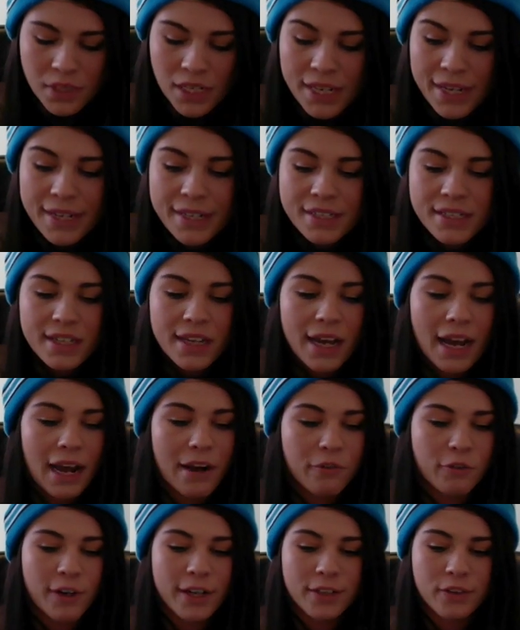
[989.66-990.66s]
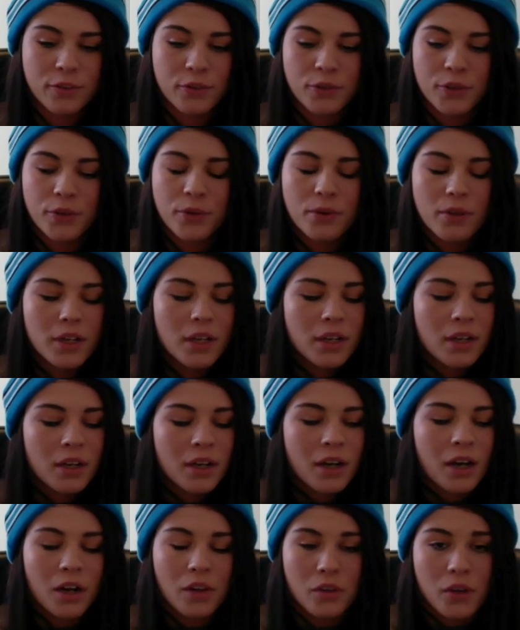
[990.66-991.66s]
And I've read through
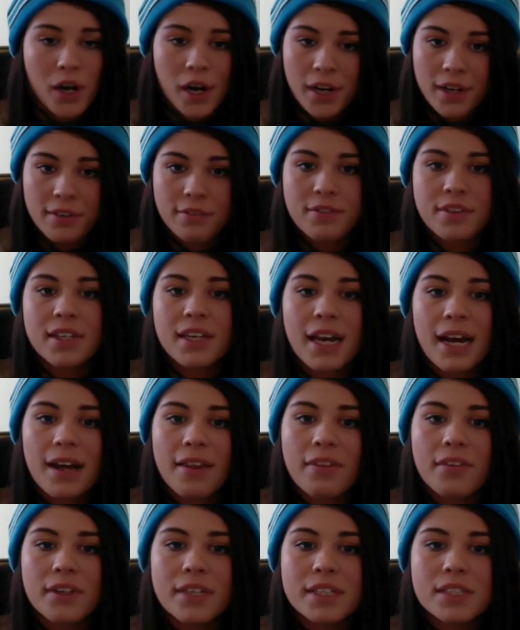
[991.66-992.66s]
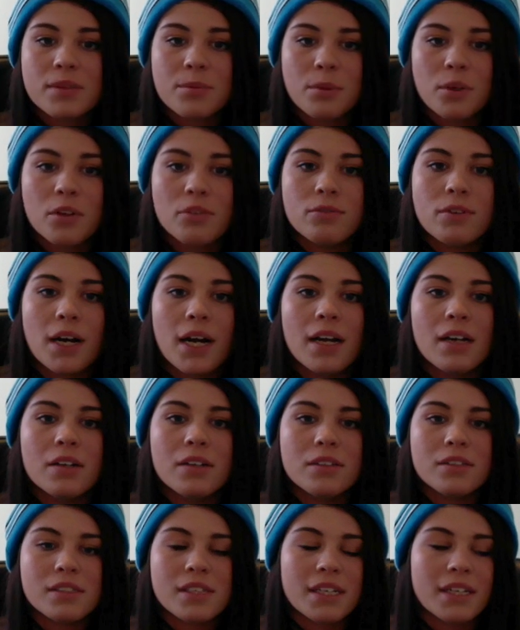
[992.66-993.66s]
a lot of the athletes'
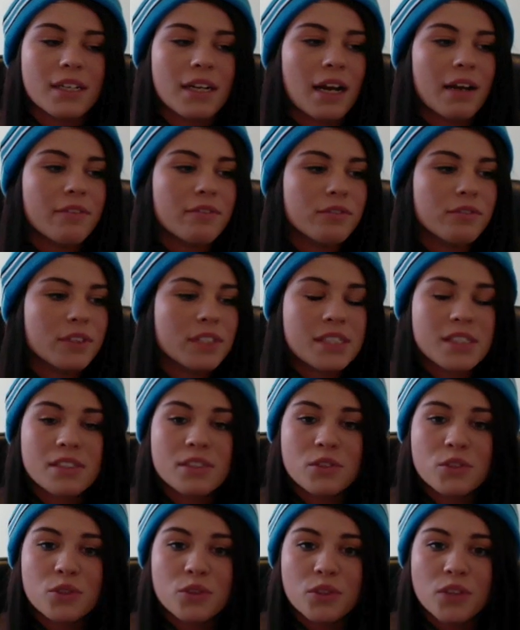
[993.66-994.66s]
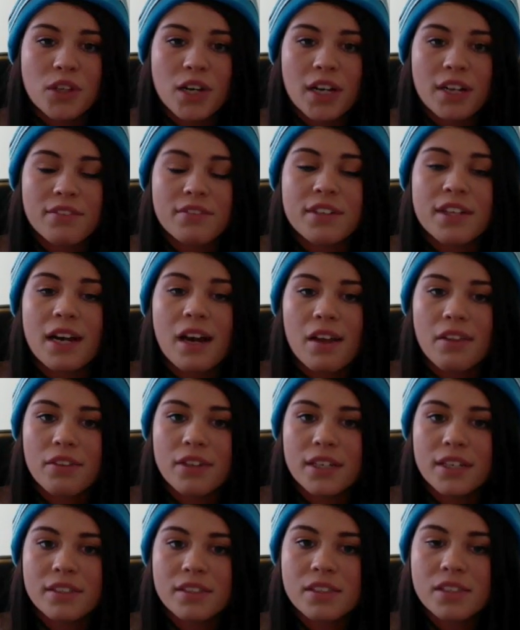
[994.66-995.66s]
profiles, and I've listened to a lot of the
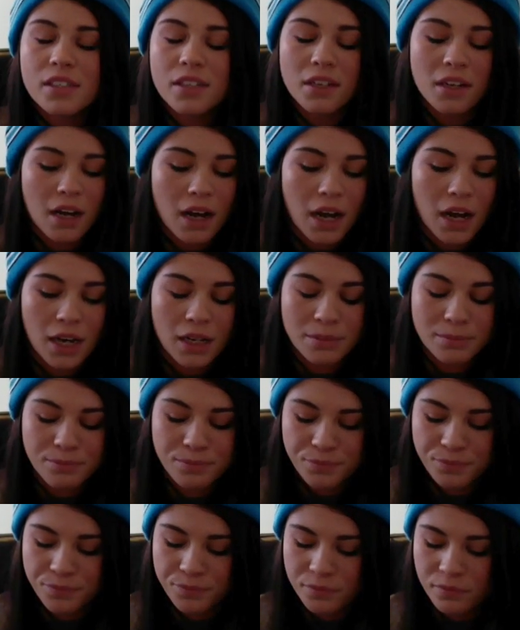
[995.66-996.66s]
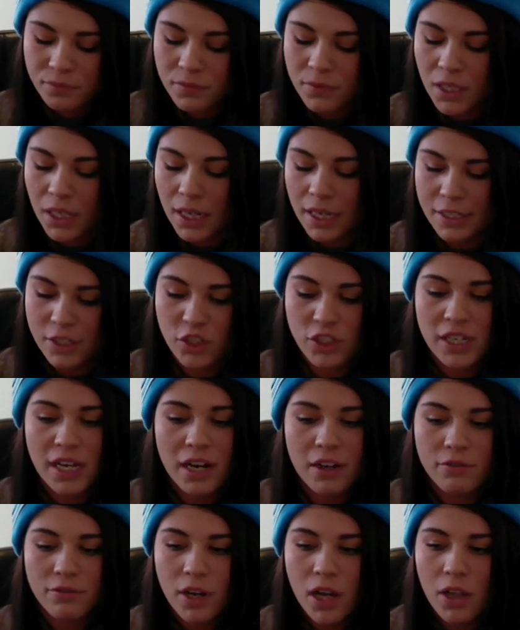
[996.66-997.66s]
athletes and just
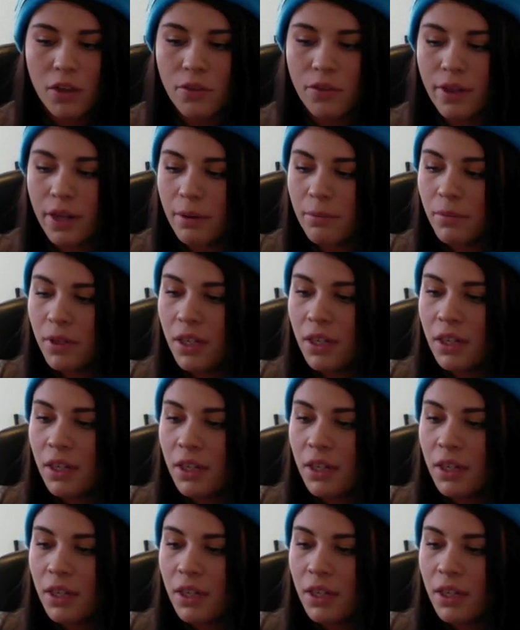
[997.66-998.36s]
kind of followed them.